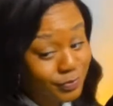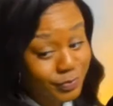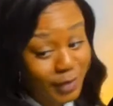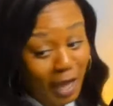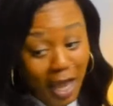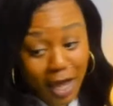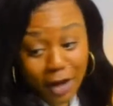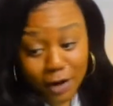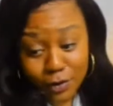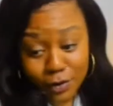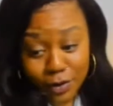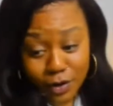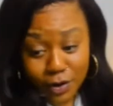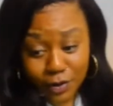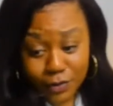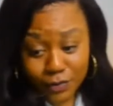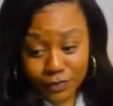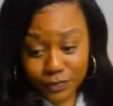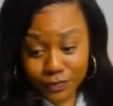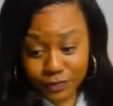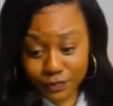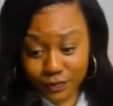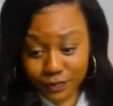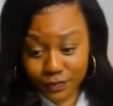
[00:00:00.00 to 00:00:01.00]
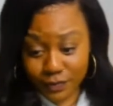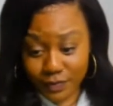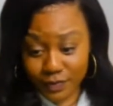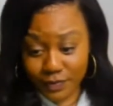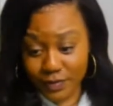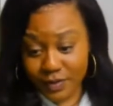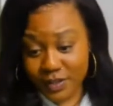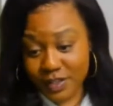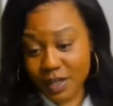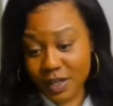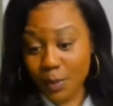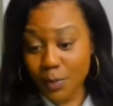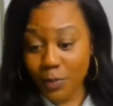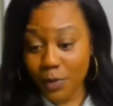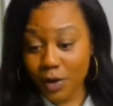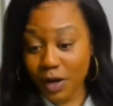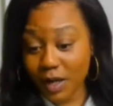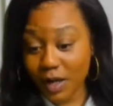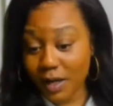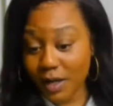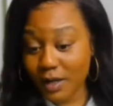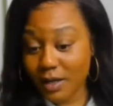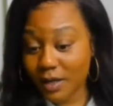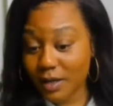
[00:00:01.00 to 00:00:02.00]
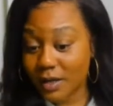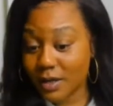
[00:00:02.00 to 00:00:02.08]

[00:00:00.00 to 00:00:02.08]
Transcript: I don't know. Someone.